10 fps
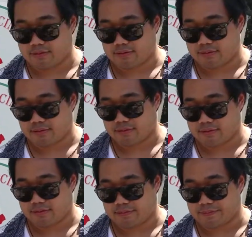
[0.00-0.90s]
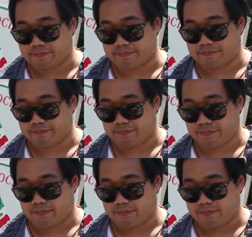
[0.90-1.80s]

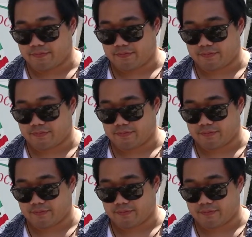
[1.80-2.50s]
[no speech]